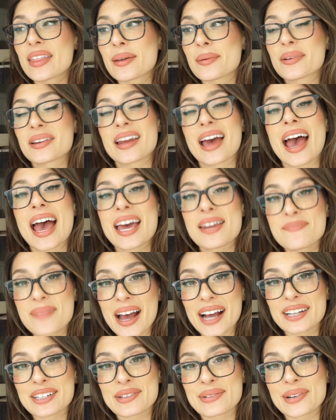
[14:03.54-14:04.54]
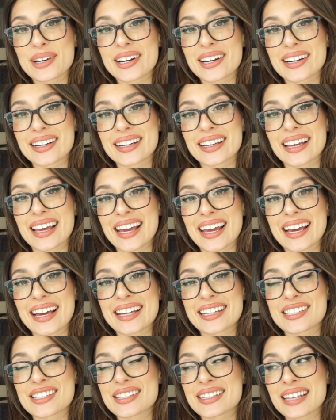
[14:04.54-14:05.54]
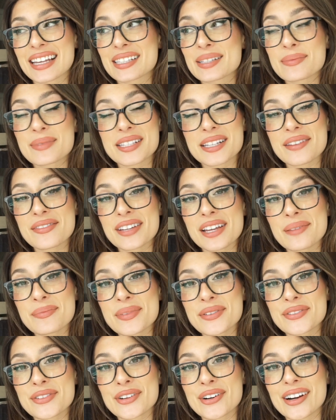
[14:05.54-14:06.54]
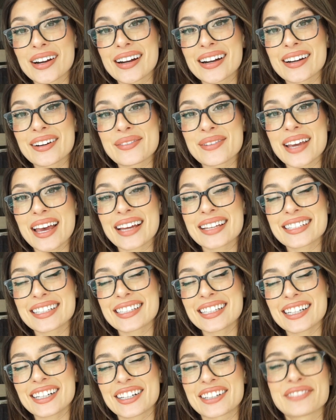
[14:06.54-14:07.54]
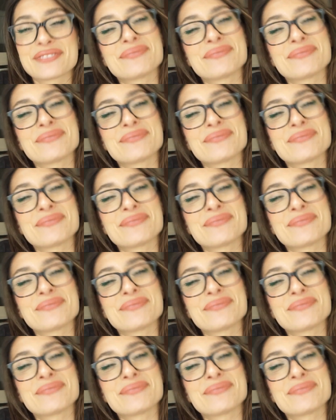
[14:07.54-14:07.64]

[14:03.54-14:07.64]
I'm gonna head back to work and just get some stuff done before we head to dinner.